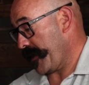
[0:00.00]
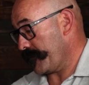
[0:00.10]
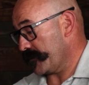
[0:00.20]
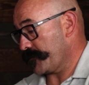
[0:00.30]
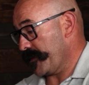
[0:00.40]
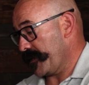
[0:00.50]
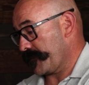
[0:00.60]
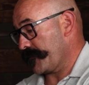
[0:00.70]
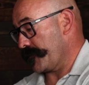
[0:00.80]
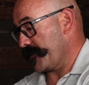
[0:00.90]
I was reading
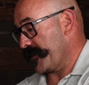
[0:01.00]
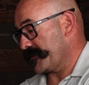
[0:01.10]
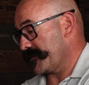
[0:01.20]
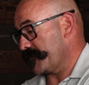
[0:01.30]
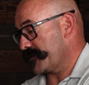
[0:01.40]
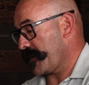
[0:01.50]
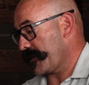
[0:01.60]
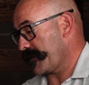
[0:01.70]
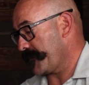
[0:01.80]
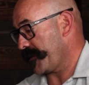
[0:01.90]
through this and it was
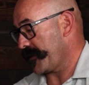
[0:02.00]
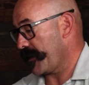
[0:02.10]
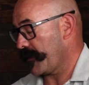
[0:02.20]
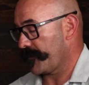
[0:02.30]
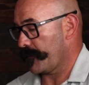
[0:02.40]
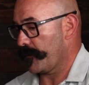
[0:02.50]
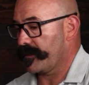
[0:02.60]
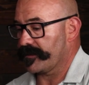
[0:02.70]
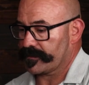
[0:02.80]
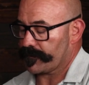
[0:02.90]
talking about the health and
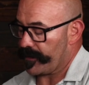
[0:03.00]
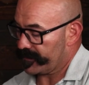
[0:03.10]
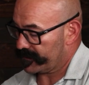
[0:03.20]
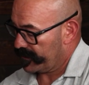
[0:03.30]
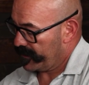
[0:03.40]
wellness threats,